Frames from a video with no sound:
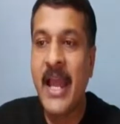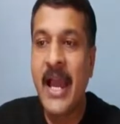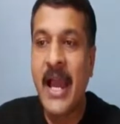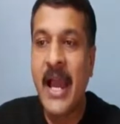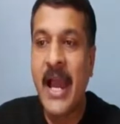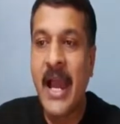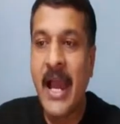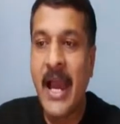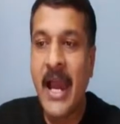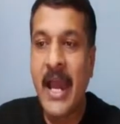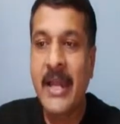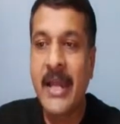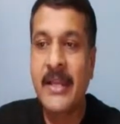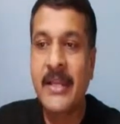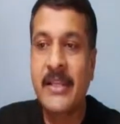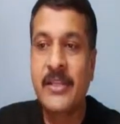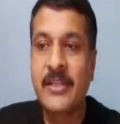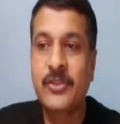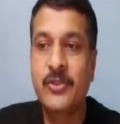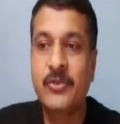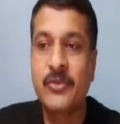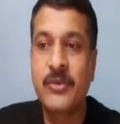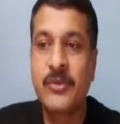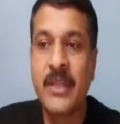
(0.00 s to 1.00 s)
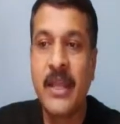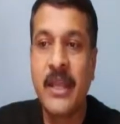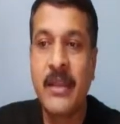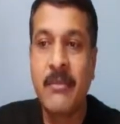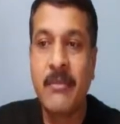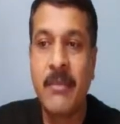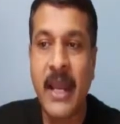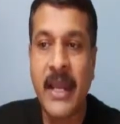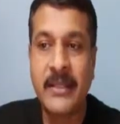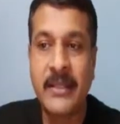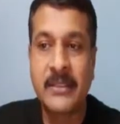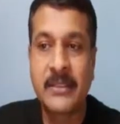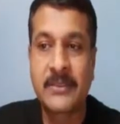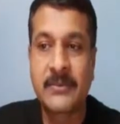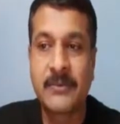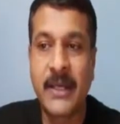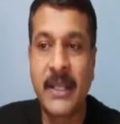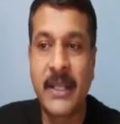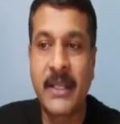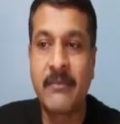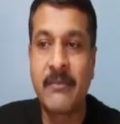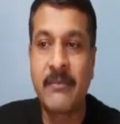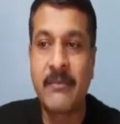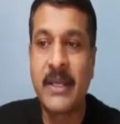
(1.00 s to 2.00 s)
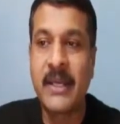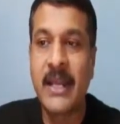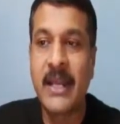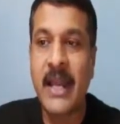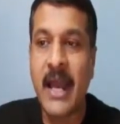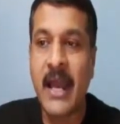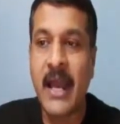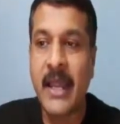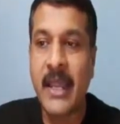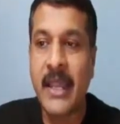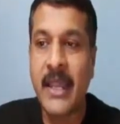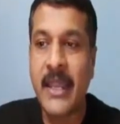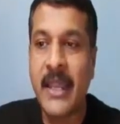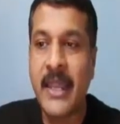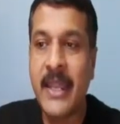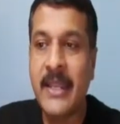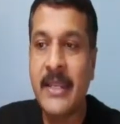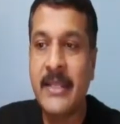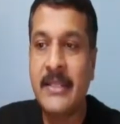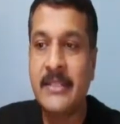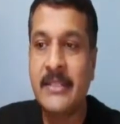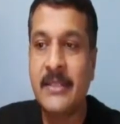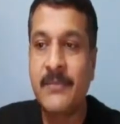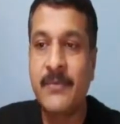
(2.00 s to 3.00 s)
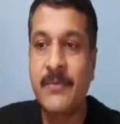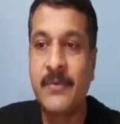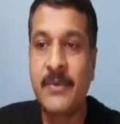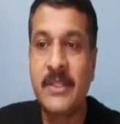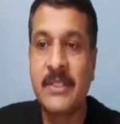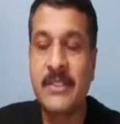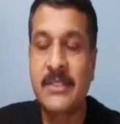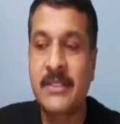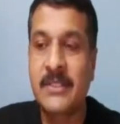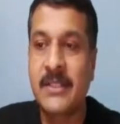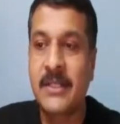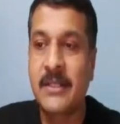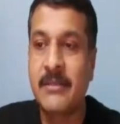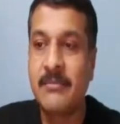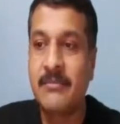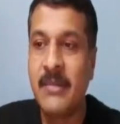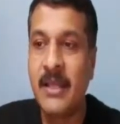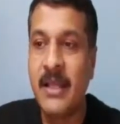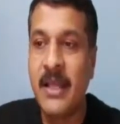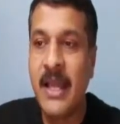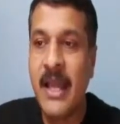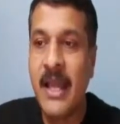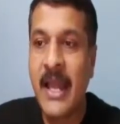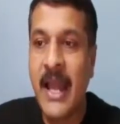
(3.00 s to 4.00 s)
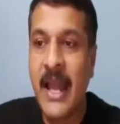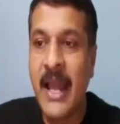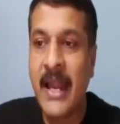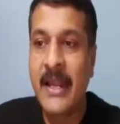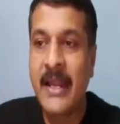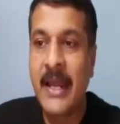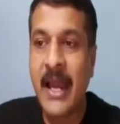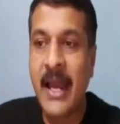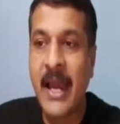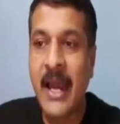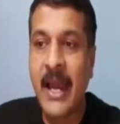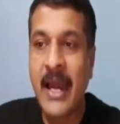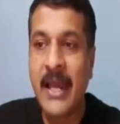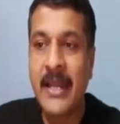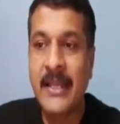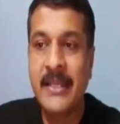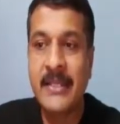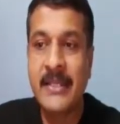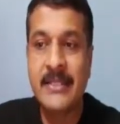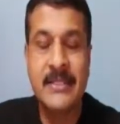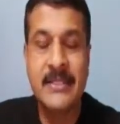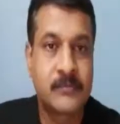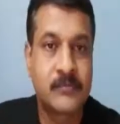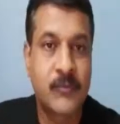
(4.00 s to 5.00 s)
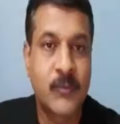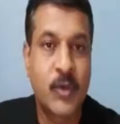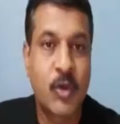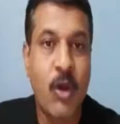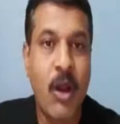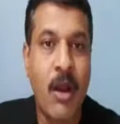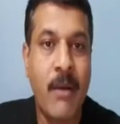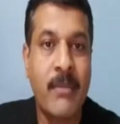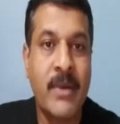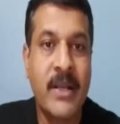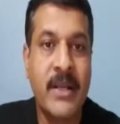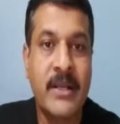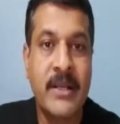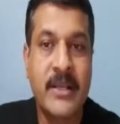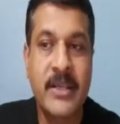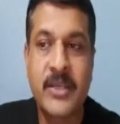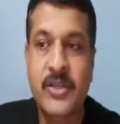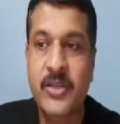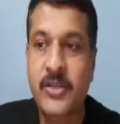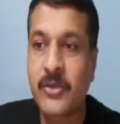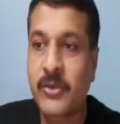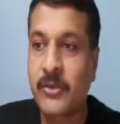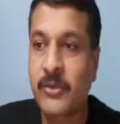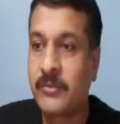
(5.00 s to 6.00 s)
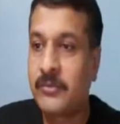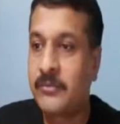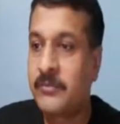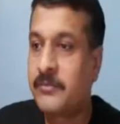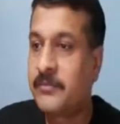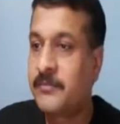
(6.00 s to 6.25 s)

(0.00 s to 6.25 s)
R raised to n minus 1, where A is the first term and R is common ratio.